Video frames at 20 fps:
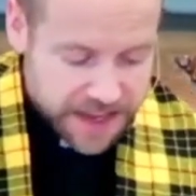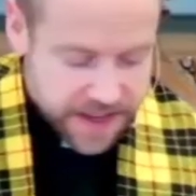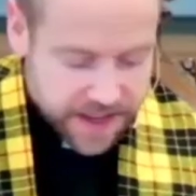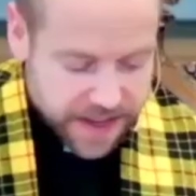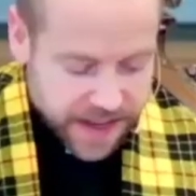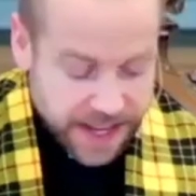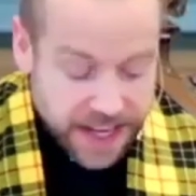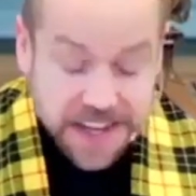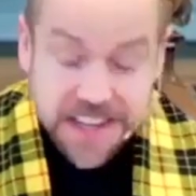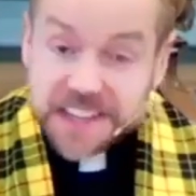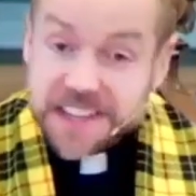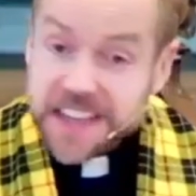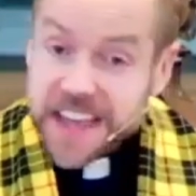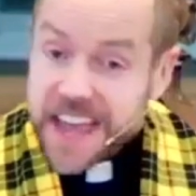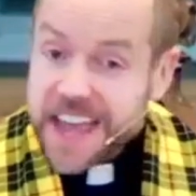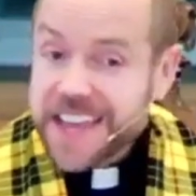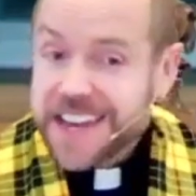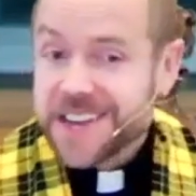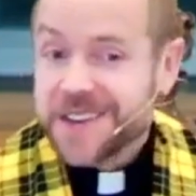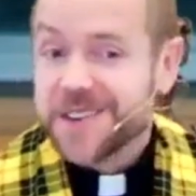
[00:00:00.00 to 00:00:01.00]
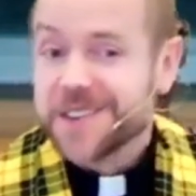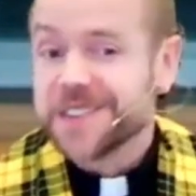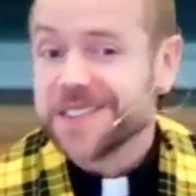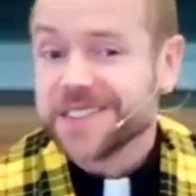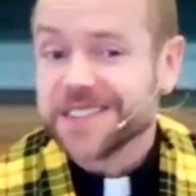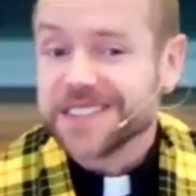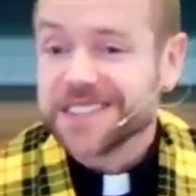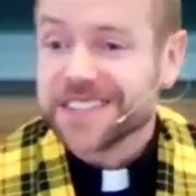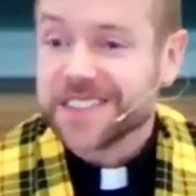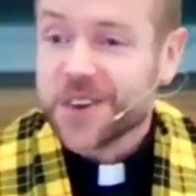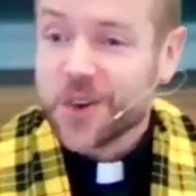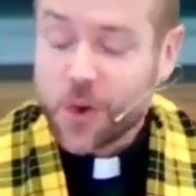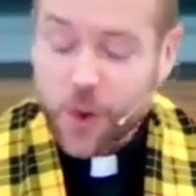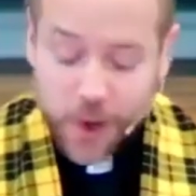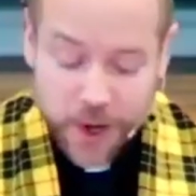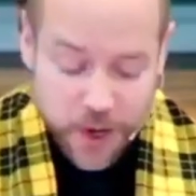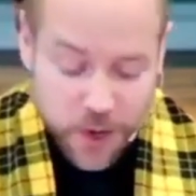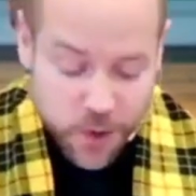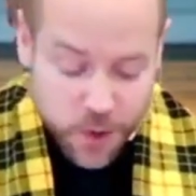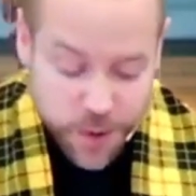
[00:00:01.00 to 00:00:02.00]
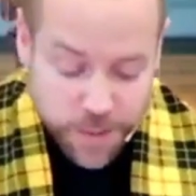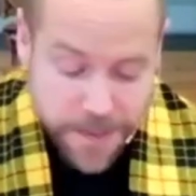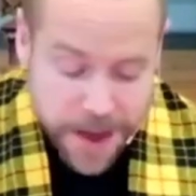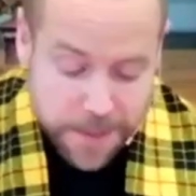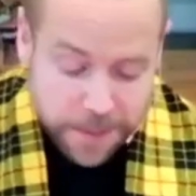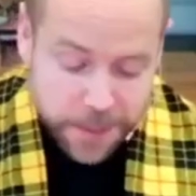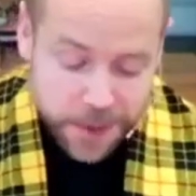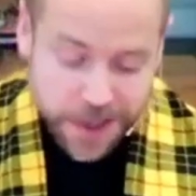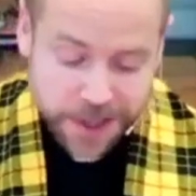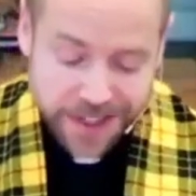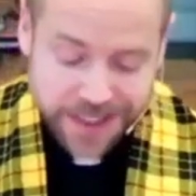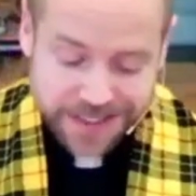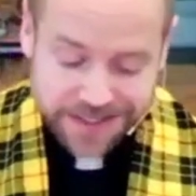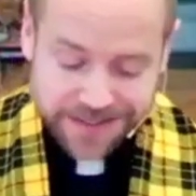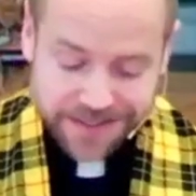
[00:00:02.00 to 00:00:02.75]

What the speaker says: And it's then where you remember